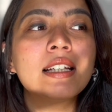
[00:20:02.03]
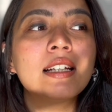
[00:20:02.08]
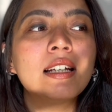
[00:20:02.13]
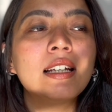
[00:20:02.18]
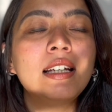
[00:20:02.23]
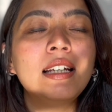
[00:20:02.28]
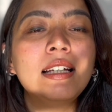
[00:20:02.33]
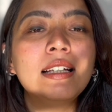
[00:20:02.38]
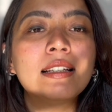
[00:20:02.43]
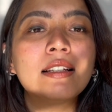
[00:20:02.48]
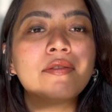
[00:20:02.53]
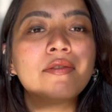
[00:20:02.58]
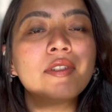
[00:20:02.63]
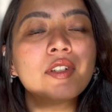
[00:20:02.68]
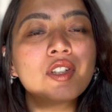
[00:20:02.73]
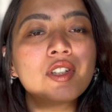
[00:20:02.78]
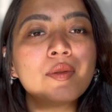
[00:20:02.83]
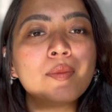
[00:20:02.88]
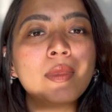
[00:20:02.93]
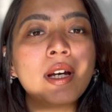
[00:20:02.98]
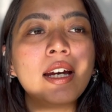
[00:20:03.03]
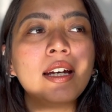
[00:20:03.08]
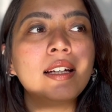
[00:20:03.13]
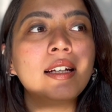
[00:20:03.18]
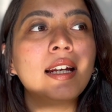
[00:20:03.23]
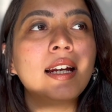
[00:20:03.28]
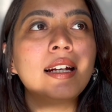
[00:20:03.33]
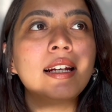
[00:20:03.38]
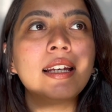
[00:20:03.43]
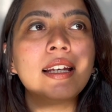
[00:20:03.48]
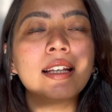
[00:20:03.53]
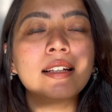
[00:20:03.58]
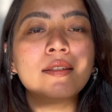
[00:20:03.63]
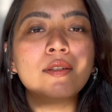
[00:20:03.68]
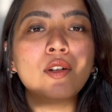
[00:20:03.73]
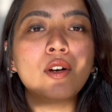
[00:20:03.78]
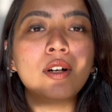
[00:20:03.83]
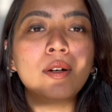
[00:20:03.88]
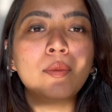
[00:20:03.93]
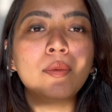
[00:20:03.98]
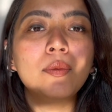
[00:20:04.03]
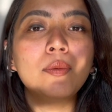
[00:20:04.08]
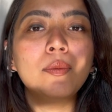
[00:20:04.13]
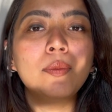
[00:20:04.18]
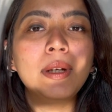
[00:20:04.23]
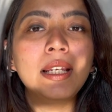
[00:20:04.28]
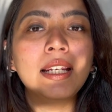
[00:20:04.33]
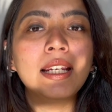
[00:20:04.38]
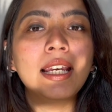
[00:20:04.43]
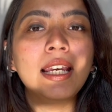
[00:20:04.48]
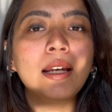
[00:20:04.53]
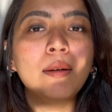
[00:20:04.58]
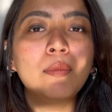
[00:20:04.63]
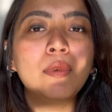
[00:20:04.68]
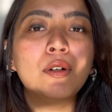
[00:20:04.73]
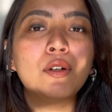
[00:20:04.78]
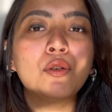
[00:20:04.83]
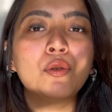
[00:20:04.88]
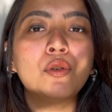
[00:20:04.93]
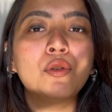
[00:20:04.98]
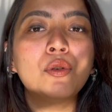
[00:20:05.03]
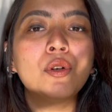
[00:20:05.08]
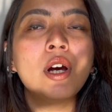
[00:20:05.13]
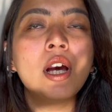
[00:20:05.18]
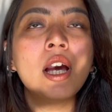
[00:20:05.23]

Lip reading: He's a fisherman and he has not been able to